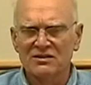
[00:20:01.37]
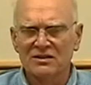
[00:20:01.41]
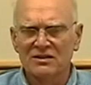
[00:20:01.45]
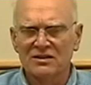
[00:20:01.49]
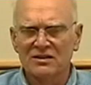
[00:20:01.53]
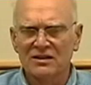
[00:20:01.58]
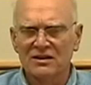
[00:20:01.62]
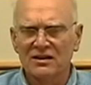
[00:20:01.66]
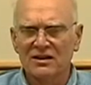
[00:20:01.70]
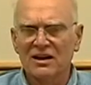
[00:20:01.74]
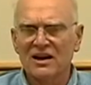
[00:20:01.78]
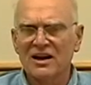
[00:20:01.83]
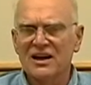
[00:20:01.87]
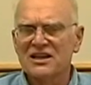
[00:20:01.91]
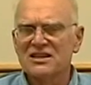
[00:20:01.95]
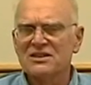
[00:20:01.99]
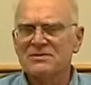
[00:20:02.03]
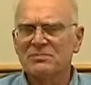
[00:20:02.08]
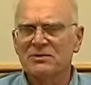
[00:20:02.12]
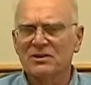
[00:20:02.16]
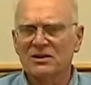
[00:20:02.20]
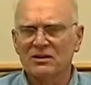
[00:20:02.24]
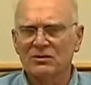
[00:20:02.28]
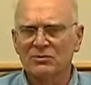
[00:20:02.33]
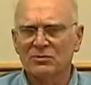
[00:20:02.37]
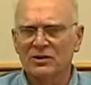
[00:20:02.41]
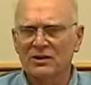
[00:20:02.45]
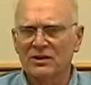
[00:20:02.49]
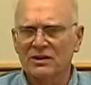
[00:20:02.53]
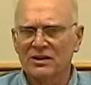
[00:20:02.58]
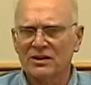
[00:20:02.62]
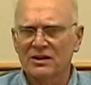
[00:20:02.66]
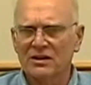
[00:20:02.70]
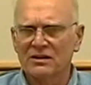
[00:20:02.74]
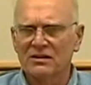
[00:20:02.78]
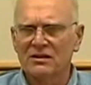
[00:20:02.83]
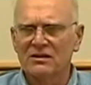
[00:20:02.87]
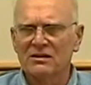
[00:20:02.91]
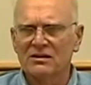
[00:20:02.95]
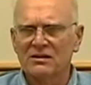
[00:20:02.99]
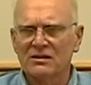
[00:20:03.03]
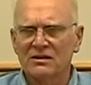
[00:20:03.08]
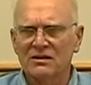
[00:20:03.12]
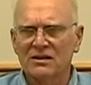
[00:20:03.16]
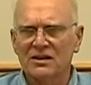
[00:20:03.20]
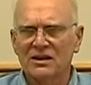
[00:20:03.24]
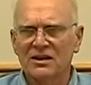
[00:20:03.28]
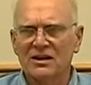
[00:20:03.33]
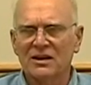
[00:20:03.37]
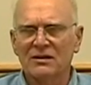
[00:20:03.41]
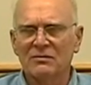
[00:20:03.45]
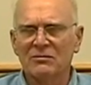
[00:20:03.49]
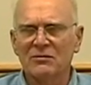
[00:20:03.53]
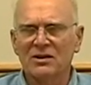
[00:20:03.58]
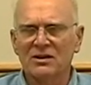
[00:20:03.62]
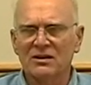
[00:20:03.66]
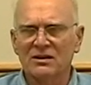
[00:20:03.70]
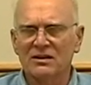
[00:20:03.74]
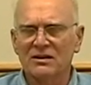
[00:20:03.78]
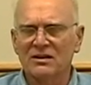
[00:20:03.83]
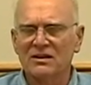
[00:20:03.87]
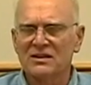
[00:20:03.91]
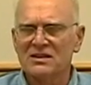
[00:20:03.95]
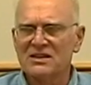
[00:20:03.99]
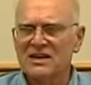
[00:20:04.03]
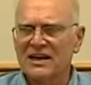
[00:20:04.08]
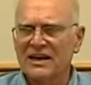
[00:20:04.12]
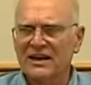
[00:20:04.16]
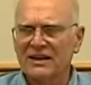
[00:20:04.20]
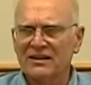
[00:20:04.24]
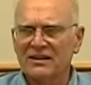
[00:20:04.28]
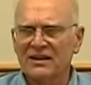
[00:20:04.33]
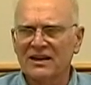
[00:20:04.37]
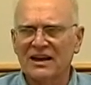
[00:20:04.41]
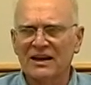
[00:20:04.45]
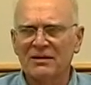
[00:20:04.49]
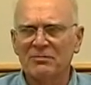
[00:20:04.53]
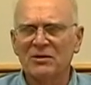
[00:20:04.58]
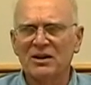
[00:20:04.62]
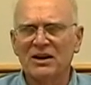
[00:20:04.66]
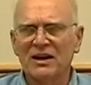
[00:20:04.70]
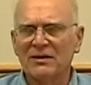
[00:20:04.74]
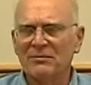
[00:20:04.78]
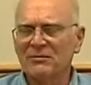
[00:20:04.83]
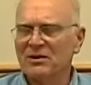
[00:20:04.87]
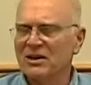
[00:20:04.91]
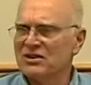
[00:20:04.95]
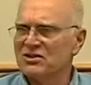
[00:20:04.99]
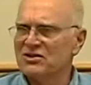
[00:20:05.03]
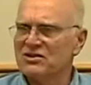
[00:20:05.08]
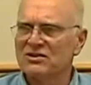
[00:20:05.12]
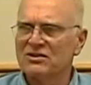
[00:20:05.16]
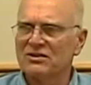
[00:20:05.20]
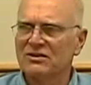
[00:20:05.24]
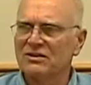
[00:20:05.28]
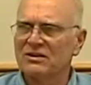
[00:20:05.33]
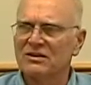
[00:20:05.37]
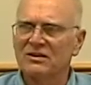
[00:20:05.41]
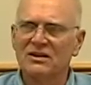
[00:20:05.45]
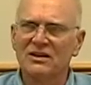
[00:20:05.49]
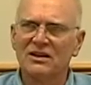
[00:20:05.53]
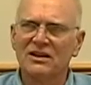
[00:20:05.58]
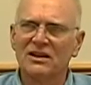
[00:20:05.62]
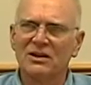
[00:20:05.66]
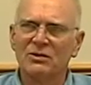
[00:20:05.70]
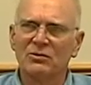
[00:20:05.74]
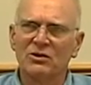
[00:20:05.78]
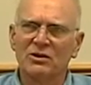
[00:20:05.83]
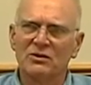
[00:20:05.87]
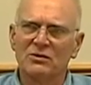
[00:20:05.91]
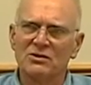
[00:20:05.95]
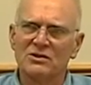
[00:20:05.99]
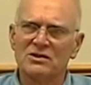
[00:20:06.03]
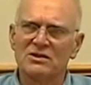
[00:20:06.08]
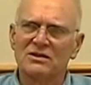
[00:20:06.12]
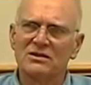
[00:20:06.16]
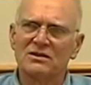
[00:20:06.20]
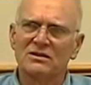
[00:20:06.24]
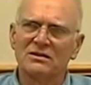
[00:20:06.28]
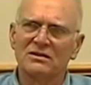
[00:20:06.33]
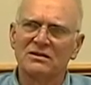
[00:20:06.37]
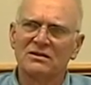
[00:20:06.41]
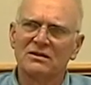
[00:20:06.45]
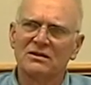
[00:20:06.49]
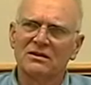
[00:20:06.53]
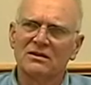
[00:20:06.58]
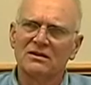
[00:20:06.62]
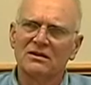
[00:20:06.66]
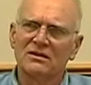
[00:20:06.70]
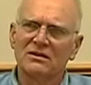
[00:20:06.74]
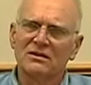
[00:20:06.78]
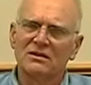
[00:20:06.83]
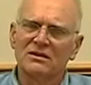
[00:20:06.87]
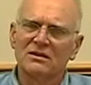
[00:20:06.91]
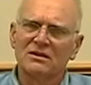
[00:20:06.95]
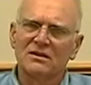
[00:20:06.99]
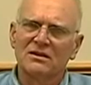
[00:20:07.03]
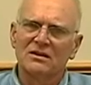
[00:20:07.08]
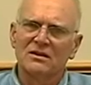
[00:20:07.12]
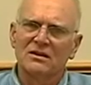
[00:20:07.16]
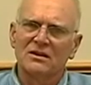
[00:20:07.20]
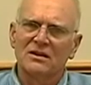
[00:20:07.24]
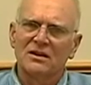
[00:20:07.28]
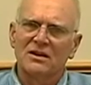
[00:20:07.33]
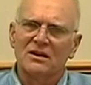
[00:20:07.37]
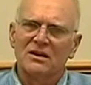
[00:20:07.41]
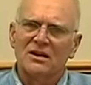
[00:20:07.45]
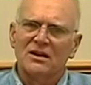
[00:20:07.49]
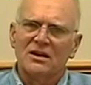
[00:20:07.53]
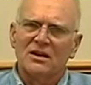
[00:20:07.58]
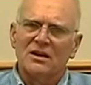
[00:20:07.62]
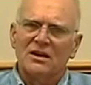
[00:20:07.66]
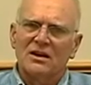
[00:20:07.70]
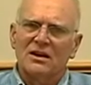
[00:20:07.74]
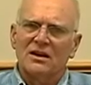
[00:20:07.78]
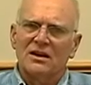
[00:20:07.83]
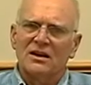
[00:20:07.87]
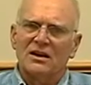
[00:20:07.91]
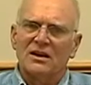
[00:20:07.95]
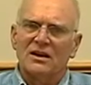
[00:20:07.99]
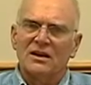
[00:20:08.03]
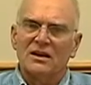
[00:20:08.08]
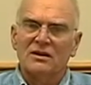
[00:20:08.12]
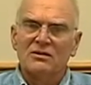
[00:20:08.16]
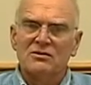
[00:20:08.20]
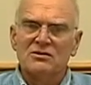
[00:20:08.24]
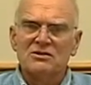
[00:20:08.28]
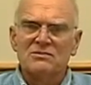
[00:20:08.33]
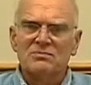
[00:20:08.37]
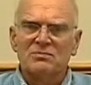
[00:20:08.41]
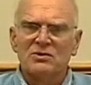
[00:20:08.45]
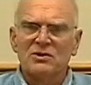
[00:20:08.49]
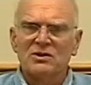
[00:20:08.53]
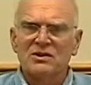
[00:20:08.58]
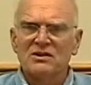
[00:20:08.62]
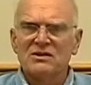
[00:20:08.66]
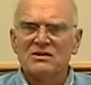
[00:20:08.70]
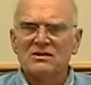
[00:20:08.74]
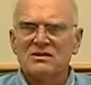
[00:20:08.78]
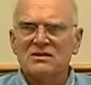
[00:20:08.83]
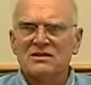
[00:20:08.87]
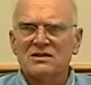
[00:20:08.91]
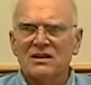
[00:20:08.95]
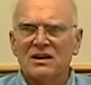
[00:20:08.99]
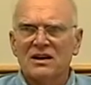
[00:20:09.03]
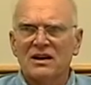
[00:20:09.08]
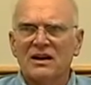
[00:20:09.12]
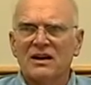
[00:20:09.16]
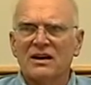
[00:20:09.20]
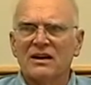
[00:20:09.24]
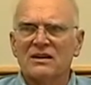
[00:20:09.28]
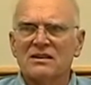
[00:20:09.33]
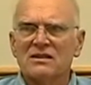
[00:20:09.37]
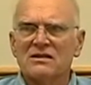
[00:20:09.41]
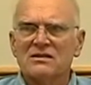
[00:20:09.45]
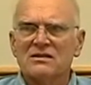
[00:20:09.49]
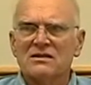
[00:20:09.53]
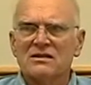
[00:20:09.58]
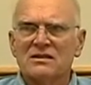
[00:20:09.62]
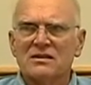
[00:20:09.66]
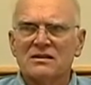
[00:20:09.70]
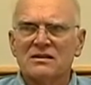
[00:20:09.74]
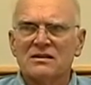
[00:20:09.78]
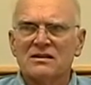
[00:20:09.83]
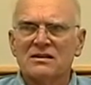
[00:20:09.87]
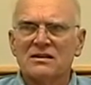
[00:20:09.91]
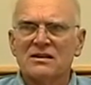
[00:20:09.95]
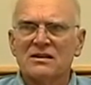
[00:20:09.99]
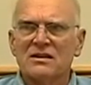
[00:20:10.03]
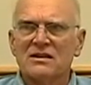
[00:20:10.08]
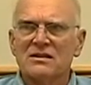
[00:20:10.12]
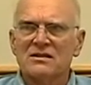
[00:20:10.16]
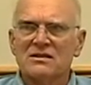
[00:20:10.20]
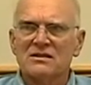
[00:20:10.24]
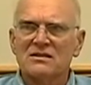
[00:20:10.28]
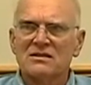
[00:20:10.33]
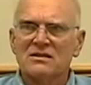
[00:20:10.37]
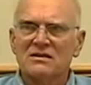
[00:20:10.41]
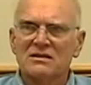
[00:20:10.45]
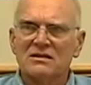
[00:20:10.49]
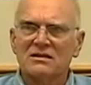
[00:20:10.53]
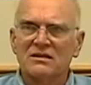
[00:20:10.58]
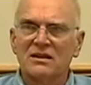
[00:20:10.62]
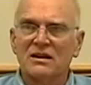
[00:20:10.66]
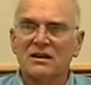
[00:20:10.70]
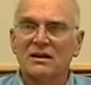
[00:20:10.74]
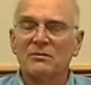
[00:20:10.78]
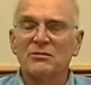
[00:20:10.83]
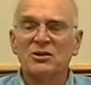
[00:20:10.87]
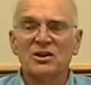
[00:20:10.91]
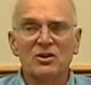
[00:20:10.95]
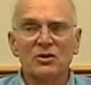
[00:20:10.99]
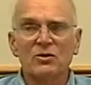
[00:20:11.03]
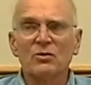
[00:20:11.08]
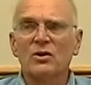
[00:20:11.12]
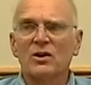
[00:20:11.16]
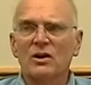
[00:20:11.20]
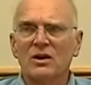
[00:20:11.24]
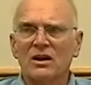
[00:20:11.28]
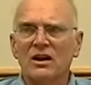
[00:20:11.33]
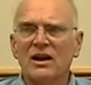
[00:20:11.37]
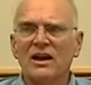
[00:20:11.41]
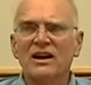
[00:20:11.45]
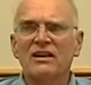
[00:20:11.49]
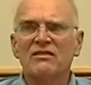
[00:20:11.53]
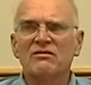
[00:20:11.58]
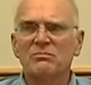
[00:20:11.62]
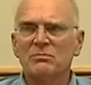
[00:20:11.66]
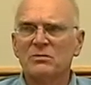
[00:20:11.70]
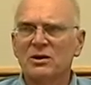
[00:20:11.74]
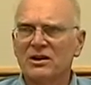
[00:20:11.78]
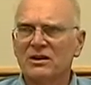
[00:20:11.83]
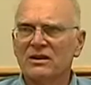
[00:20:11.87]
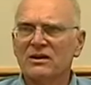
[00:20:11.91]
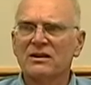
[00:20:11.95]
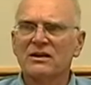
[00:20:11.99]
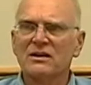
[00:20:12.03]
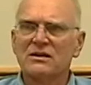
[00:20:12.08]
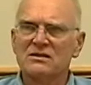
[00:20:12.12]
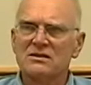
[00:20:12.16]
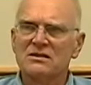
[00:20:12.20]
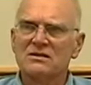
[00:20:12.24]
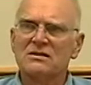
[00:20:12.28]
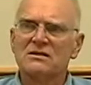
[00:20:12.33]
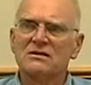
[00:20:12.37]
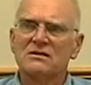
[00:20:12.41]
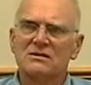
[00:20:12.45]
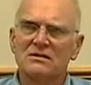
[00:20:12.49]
at the hospital when they they came in and attacked that, but I'm not sure that anyone well, how was. How big killed. the base was this then? It was pretty good size. Was it? Yes. Yeah. I mean, there were a lot of barracks